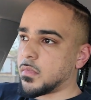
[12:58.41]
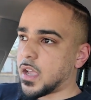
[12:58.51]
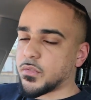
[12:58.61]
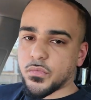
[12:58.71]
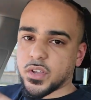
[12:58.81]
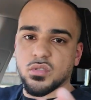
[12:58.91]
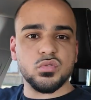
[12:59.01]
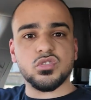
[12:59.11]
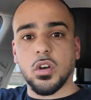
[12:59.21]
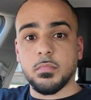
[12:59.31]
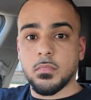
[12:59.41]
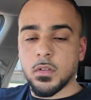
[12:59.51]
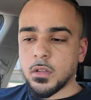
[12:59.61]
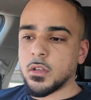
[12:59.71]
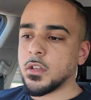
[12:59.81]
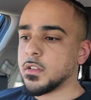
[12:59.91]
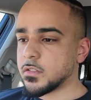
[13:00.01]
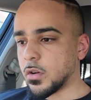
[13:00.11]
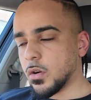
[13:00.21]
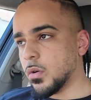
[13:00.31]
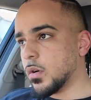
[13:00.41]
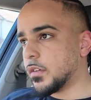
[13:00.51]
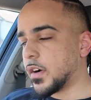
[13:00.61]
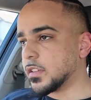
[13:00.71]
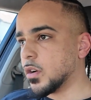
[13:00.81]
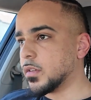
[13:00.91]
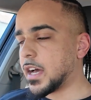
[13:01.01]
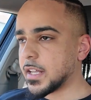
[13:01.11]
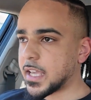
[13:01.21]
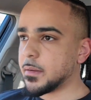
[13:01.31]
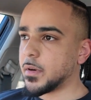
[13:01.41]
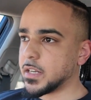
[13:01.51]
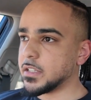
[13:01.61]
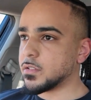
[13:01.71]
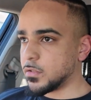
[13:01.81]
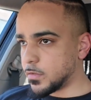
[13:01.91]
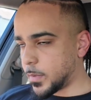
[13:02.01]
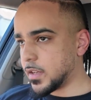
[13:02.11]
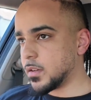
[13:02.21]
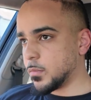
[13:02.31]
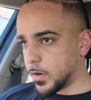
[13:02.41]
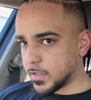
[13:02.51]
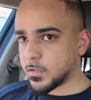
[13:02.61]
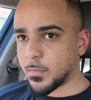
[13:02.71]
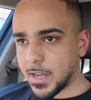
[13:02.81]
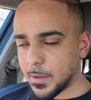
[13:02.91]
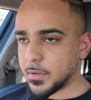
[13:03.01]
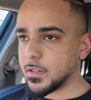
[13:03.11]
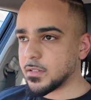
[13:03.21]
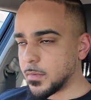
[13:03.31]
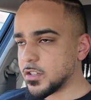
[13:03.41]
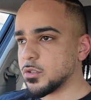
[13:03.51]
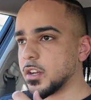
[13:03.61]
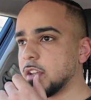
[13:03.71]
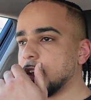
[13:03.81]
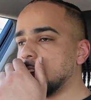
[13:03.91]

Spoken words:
everything will stop. So if I don't allocate money to spend and waste on my happiness and my joy,